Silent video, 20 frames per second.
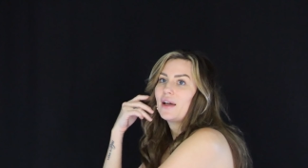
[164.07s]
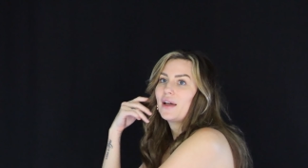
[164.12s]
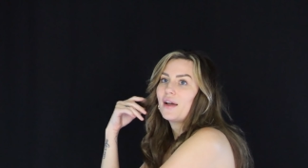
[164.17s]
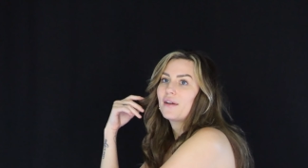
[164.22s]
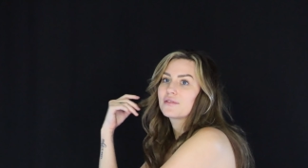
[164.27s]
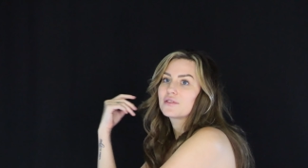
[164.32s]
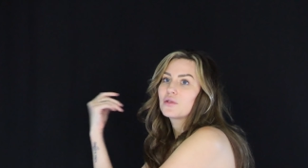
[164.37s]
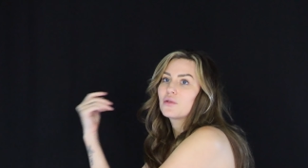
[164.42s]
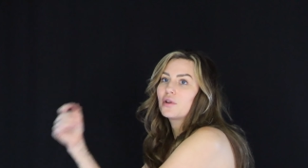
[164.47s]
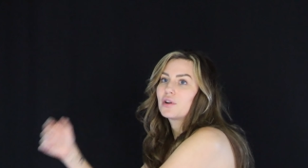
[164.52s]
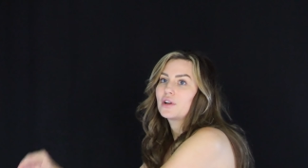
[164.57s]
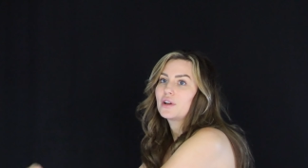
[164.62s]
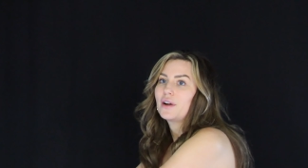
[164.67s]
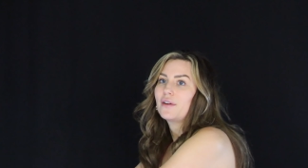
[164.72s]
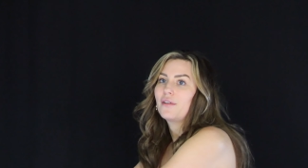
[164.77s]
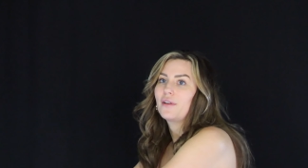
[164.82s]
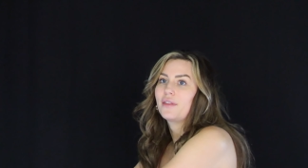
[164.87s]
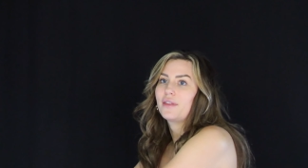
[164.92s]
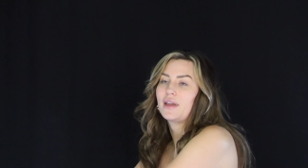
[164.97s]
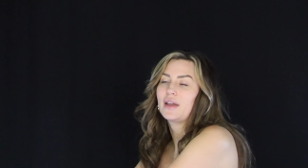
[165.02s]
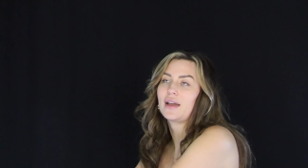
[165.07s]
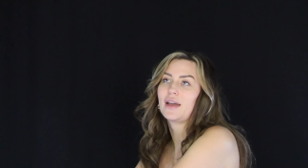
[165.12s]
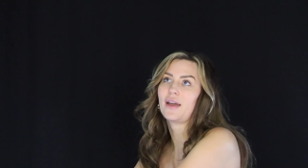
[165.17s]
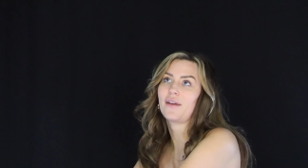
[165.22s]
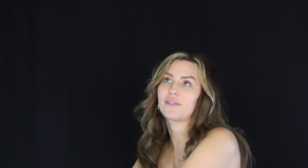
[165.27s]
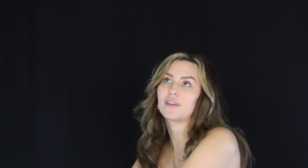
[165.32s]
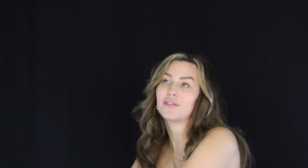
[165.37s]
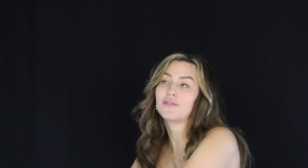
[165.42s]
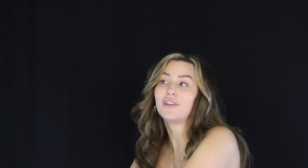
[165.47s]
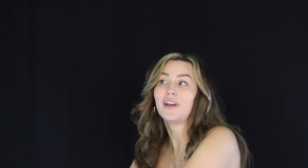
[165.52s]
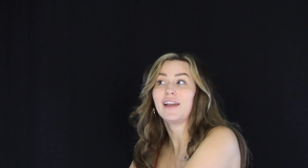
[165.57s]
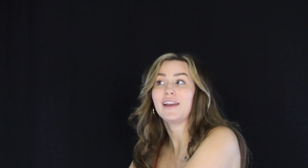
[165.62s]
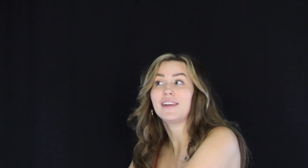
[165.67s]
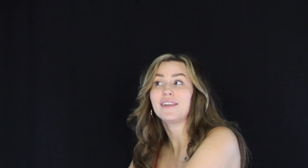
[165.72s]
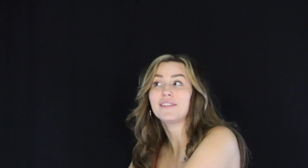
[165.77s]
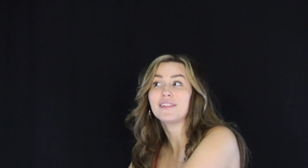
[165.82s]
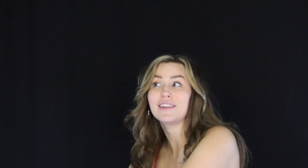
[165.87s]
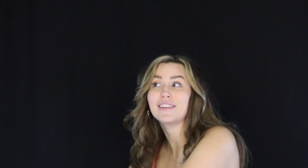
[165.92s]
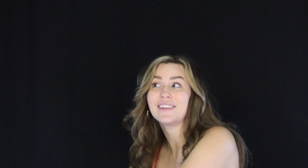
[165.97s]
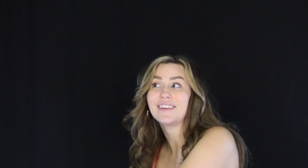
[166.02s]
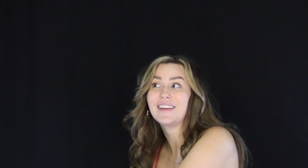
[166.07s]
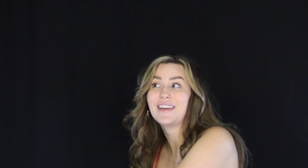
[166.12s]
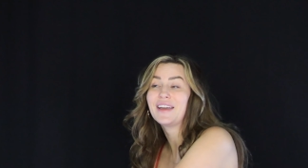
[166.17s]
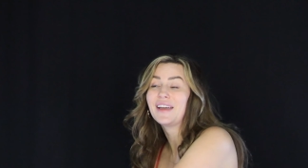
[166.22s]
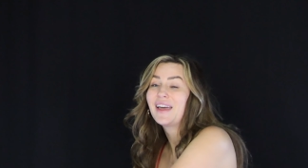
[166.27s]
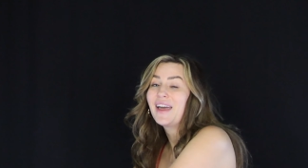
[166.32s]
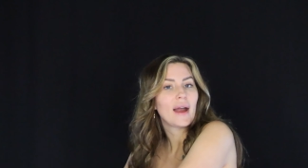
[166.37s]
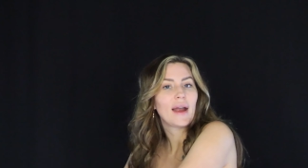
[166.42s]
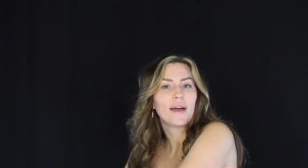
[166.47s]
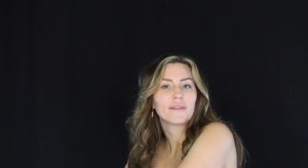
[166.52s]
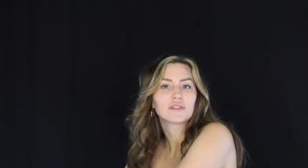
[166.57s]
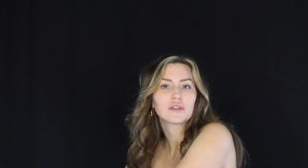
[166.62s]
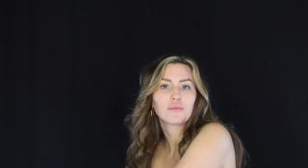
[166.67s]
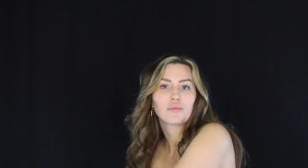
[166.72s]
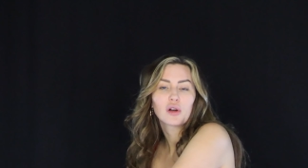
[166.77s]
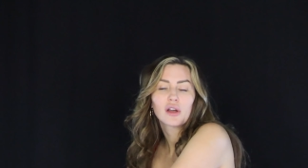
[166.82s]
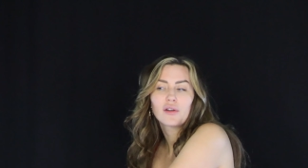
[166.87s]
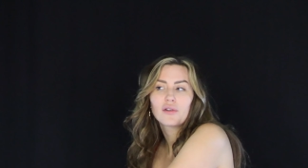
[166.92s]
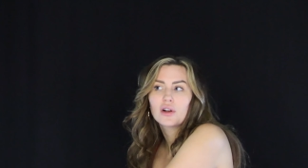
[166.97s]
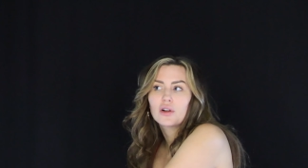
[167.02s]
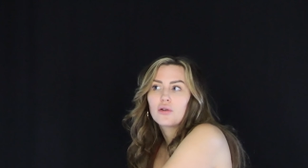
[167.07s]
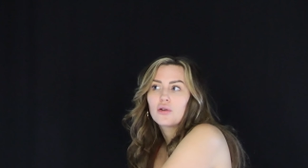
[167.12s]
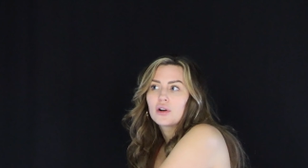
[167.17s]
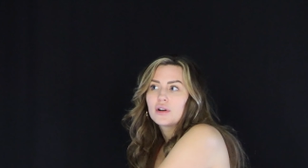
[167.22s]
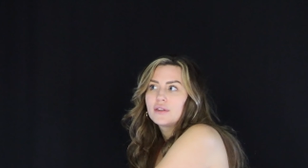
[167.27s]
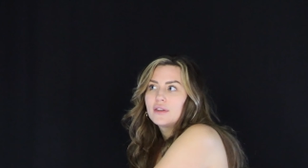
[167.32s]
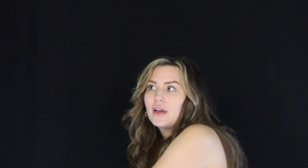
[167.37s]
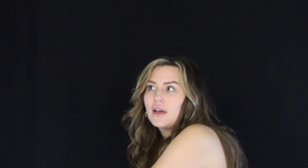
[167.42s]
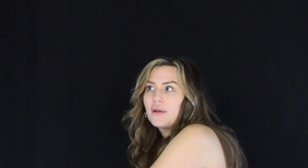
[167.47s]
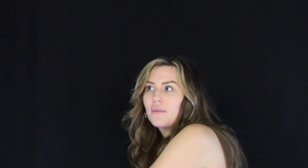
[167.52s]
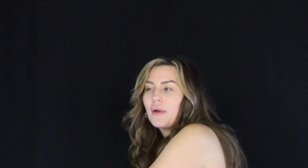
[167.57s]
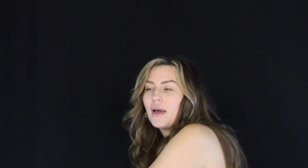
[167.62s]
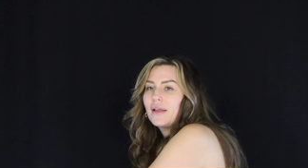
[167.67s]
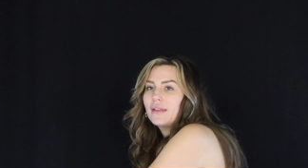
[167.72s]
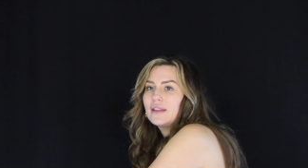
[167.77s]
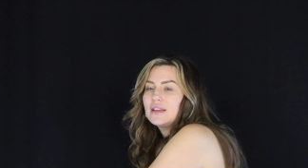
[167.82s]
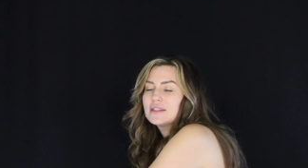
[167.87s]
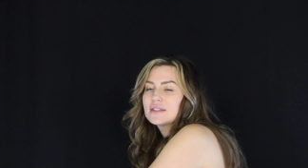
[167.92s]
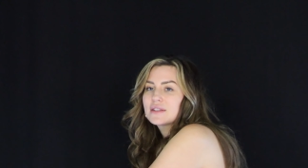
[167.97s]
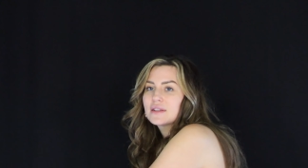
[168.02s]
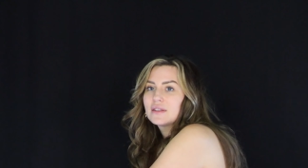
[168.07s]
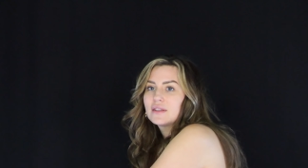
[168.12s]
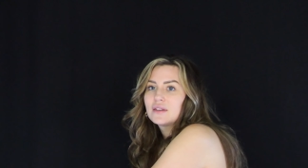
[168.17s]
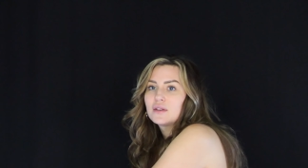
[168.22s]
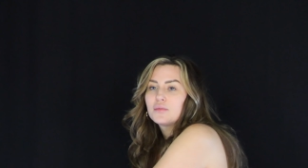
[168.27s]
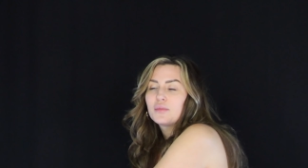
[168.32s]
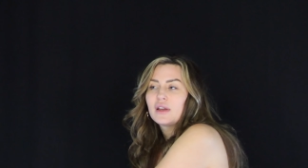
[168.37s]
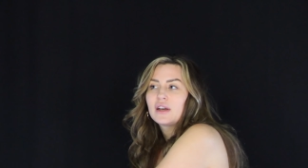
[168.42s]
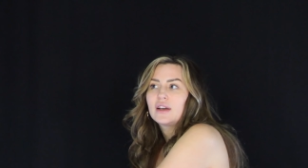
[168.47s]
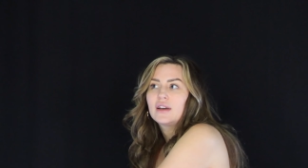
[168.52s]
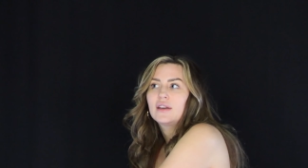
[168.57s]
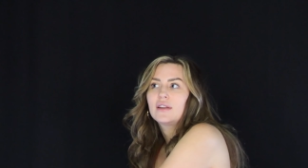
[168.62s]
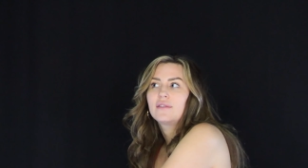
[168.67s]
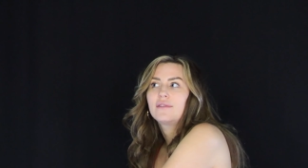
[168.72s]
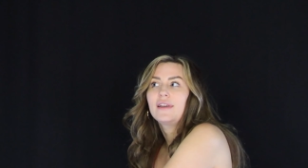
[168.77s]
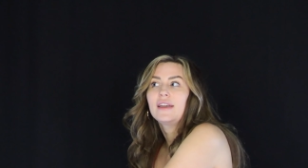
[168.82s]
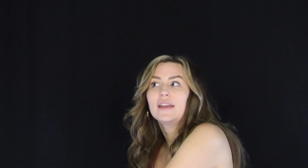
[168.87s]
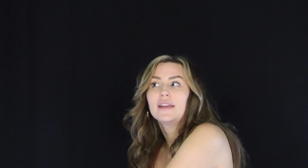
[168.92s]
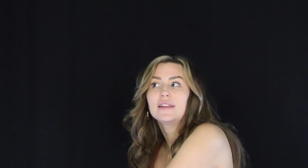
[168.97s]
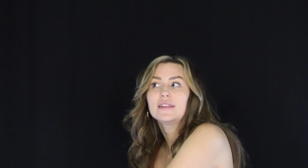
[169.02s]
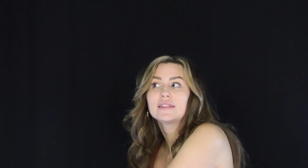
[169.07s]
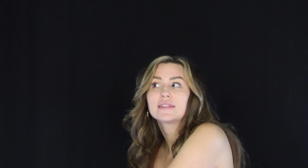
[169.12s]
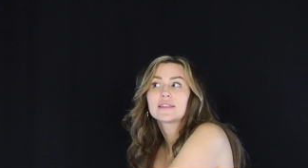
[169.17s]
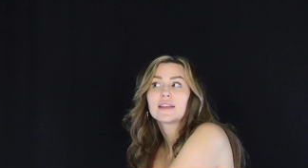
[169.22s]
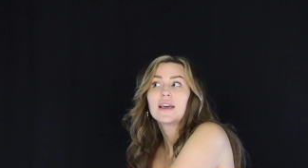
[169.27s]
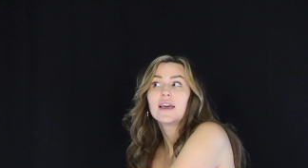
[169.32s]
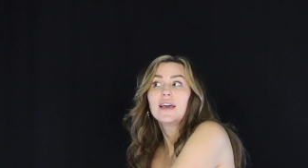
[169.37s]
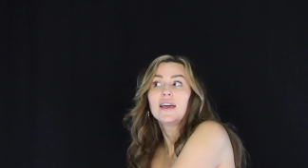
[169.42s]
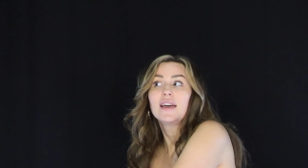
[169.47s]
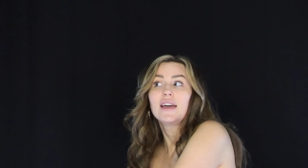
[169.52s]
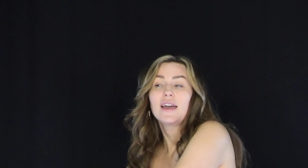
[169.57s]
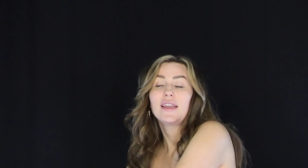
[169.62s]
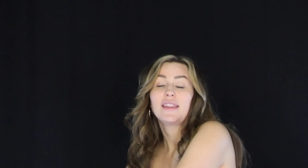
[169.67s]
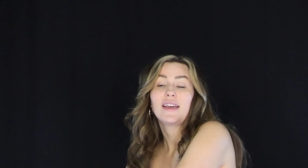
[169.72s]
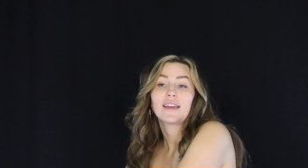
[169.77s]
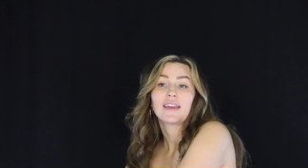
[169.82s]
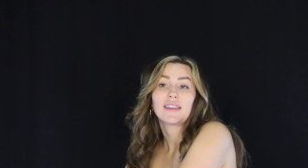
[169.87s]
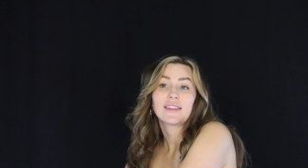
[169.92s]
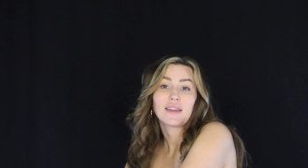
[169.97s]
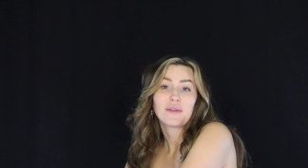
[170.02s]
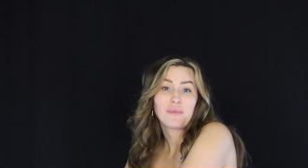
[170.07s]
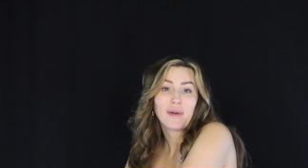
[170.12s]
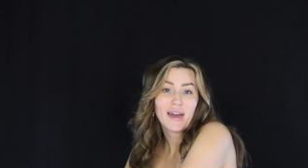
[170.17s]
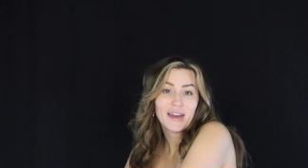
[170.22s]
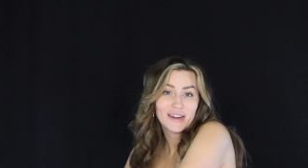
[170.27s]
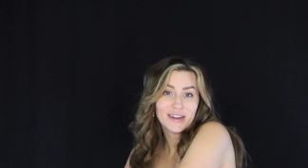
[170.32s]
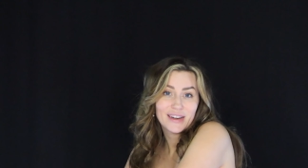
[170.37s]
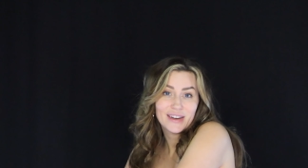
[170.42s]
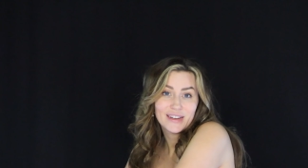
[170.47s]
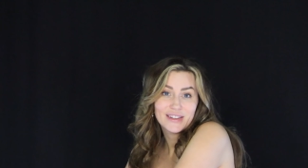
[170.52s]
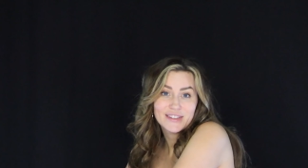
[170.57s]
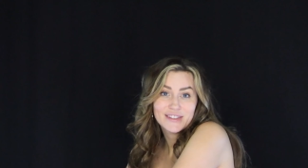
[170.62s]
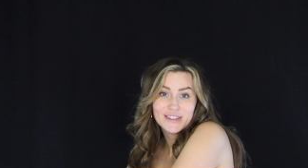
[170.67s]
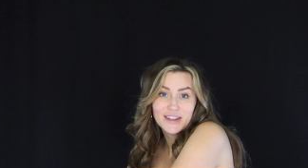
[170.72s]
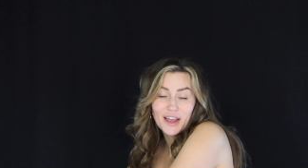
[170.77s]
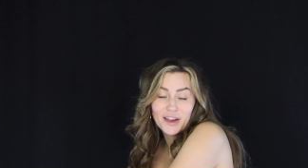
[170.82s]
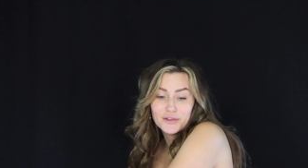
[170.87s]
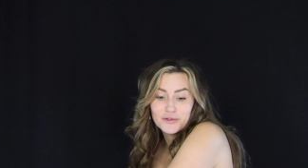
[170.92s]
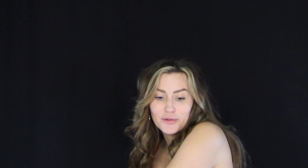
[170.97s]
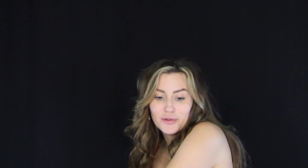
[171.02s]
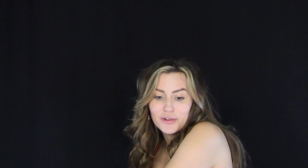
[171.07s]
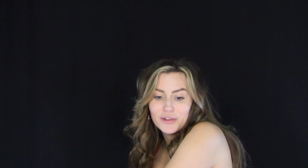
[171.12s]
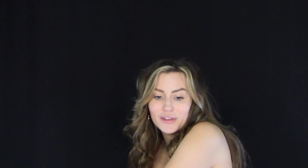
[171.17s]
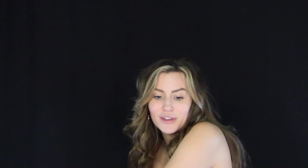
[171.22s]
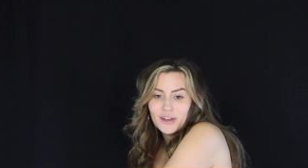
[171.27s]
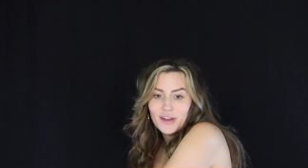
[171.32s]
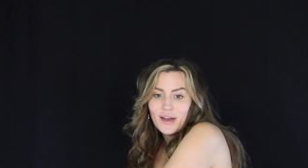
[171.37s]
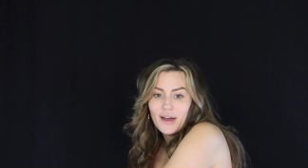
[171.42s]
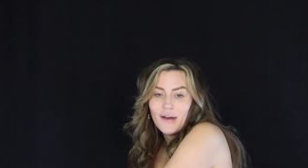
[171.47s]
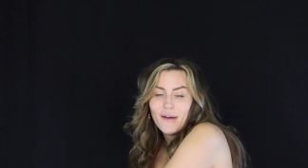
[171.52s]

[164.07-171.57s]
I have to order everything. I have to find everything. I have to pre-record them at least a little bit in advance and then get them edited and scheduled.